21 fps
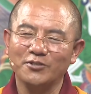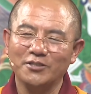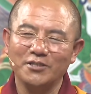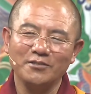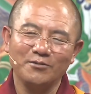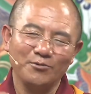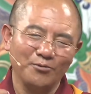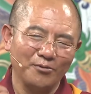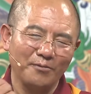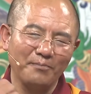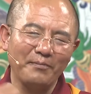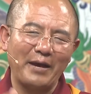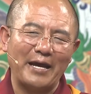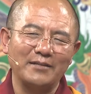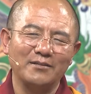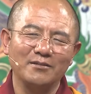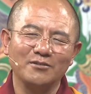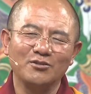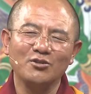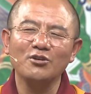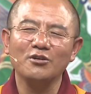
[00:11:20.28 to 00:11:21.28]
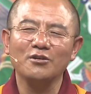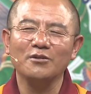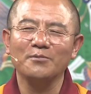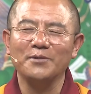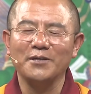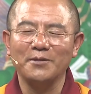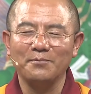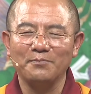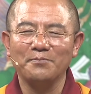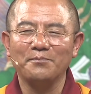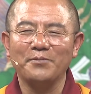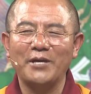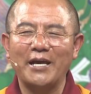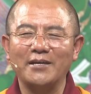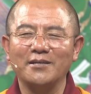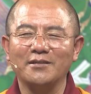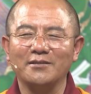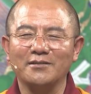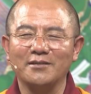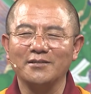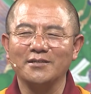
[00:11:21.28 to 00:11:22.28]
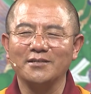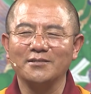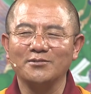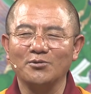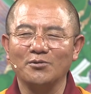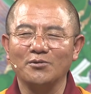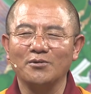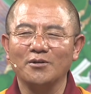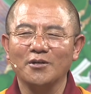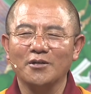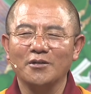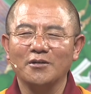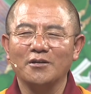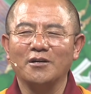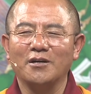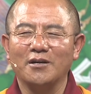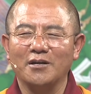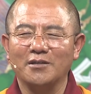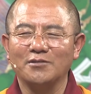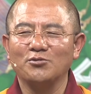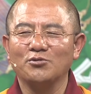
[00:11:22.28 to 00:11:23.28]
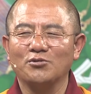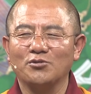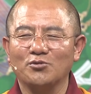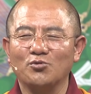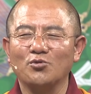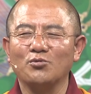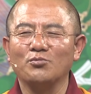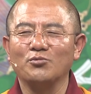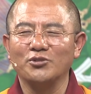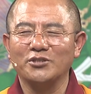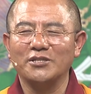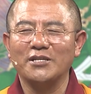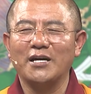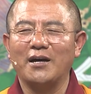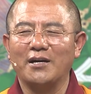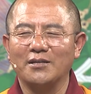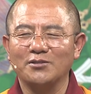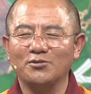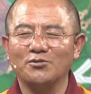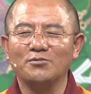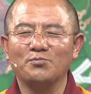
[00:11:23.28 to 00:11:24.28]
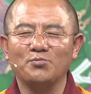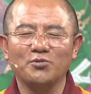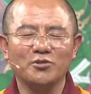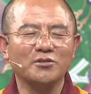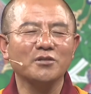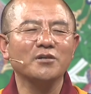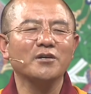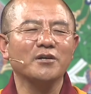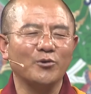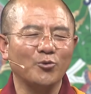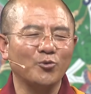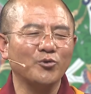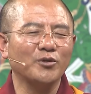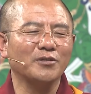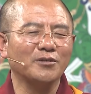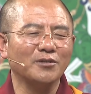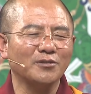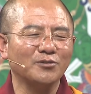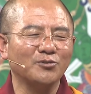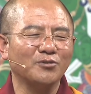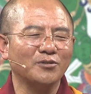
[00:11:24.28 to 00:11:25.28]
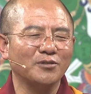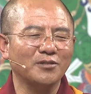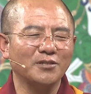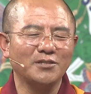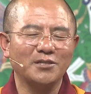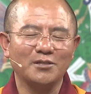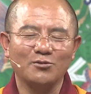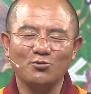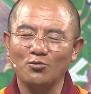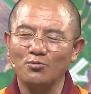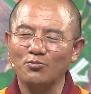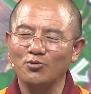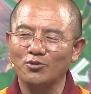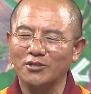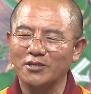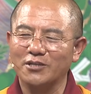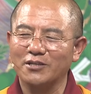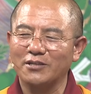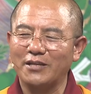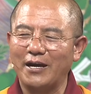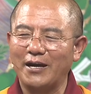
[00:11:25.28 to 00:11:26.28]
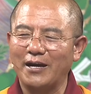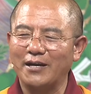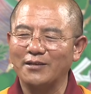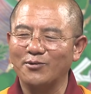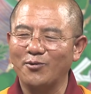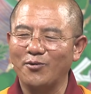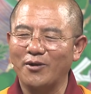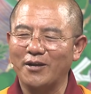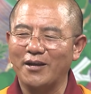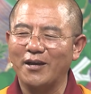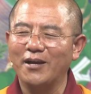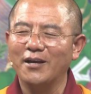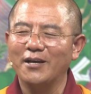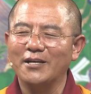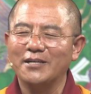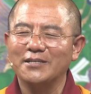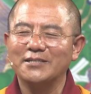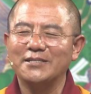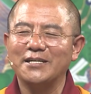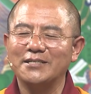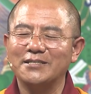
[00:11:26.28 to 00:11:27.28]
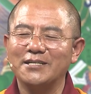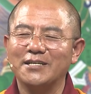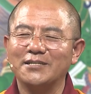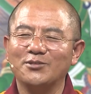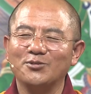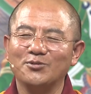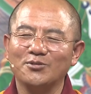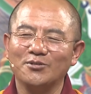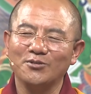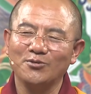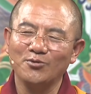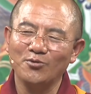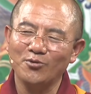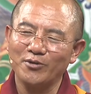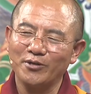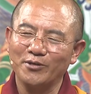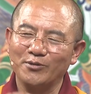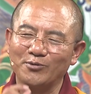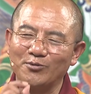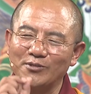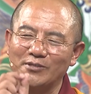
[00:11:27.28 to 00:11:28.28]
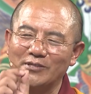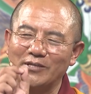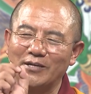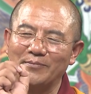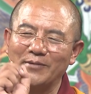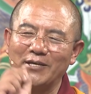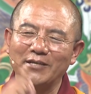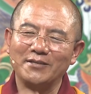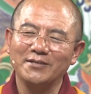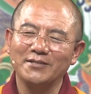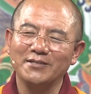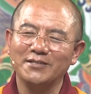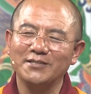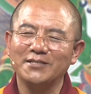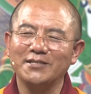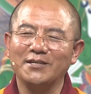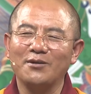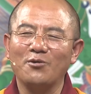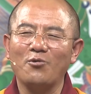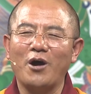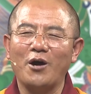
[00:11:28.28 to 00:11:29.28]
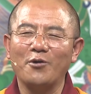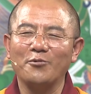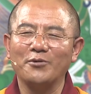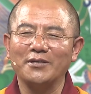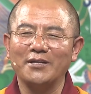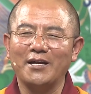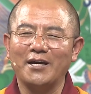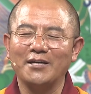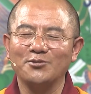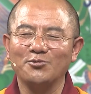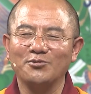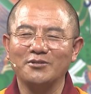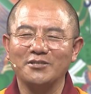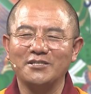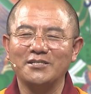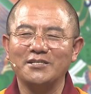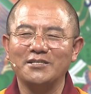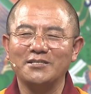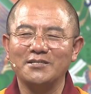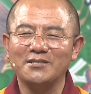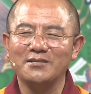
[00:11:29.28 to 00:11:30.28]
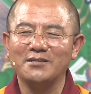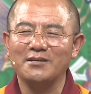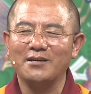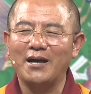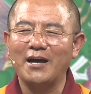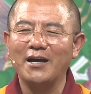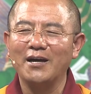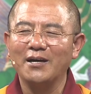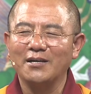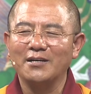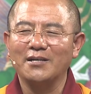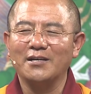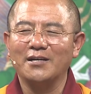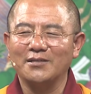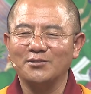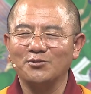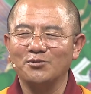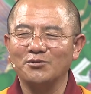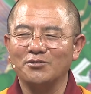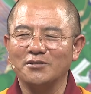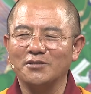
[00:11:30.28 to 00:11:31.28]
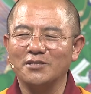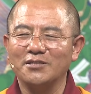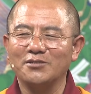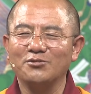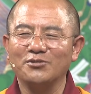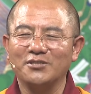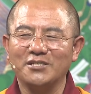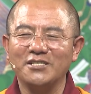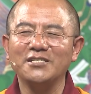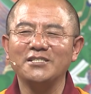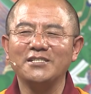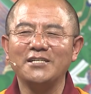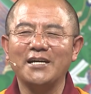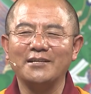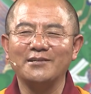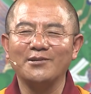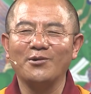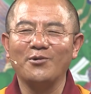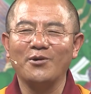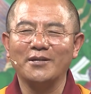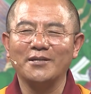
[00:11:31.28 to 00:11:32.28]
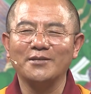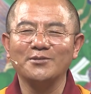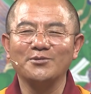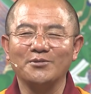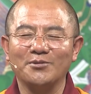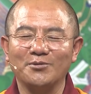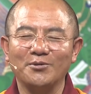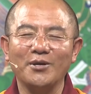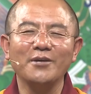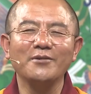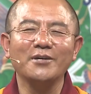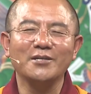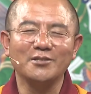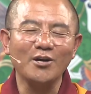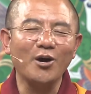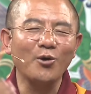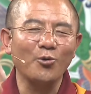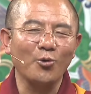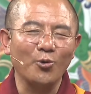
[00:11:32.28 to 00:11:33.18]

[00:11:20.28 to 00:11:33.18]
It was not easy to see Buddhist-related images. As I was thinking the other day, nowadays we can easily find tankas of Tara with reasonable prices in stores nearby.